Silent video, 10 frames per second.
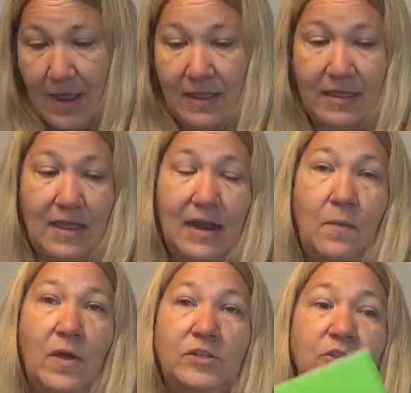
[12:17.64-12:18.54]
Then I
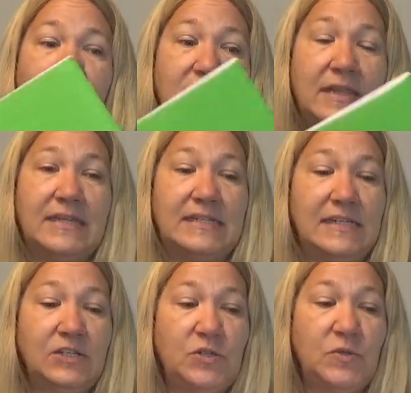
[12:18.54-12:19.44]
want you to
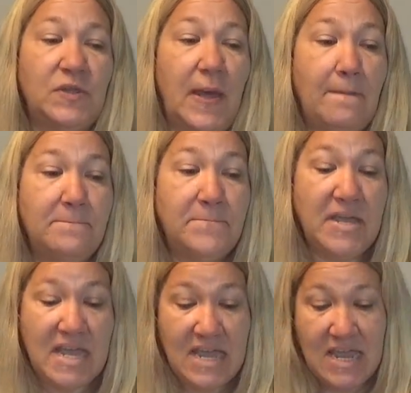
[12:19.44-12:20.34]
listen to the
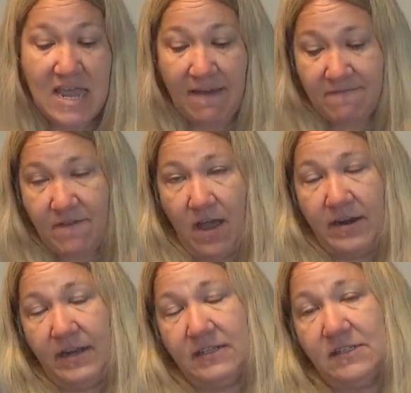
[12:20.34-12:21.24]
B
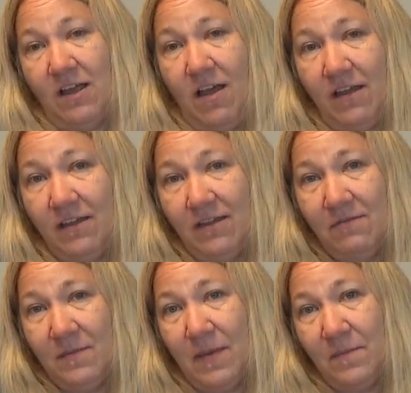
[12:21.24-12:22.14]
phonics song.
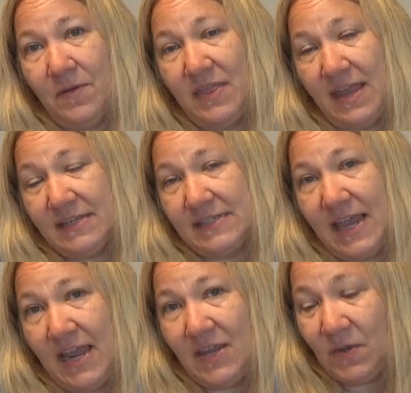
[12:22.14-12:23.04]
Remember, they
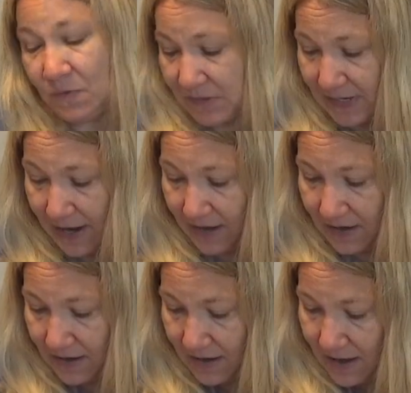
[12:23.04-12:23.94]
say, you say.
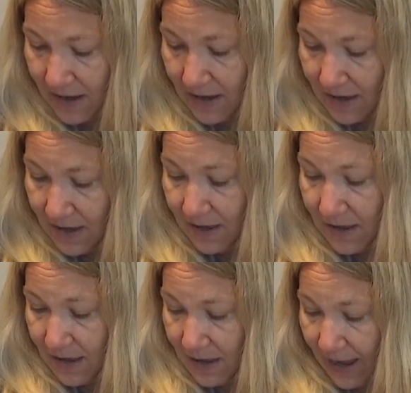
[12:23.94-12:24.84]

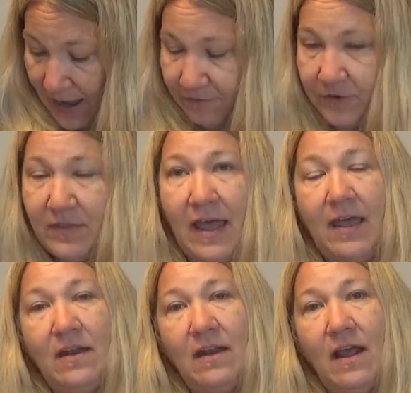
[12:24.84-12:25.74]
After
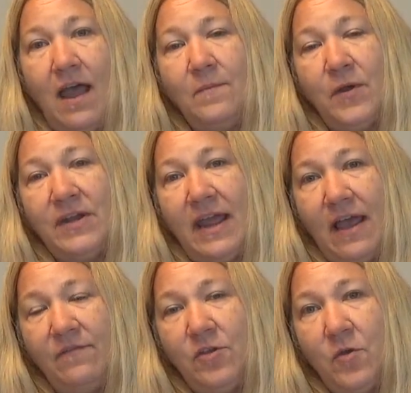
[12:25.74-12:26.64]
that, I'm going to
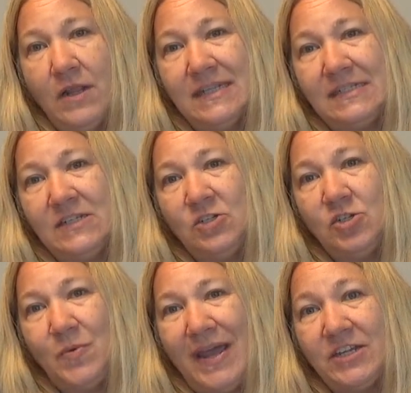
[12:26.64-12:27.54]
have you listen
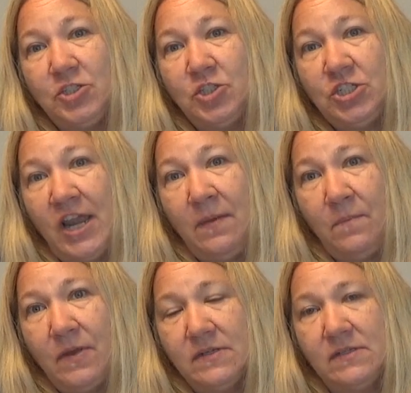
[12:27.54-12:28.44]
to a
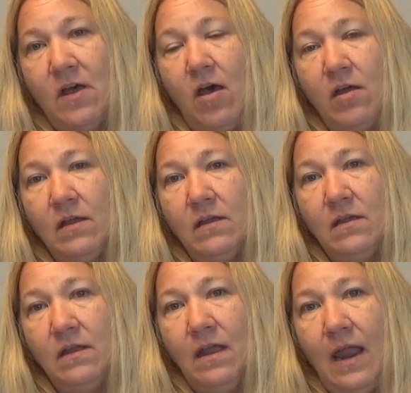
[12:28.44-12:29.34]
shape song.
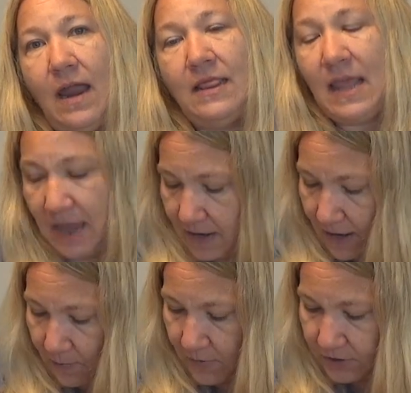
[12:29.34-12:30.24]
And then
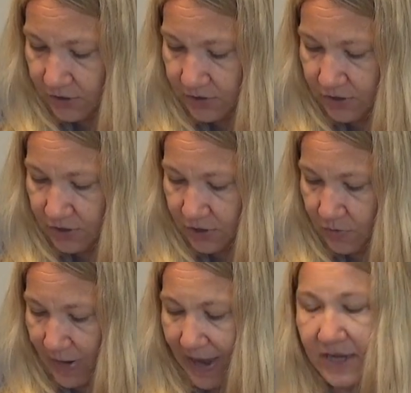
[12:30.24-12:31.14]
I want you to
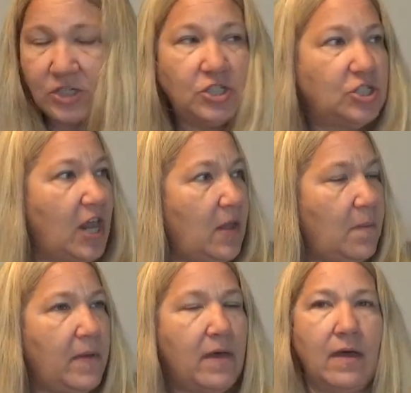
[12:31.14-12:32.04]
do a
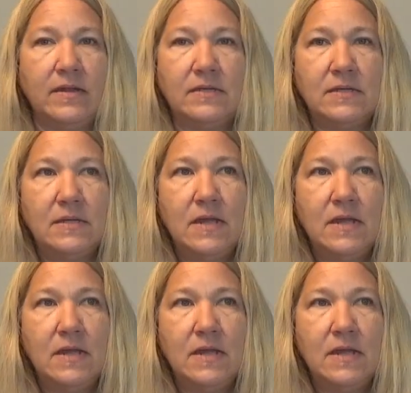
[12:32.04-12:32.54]
shape hunt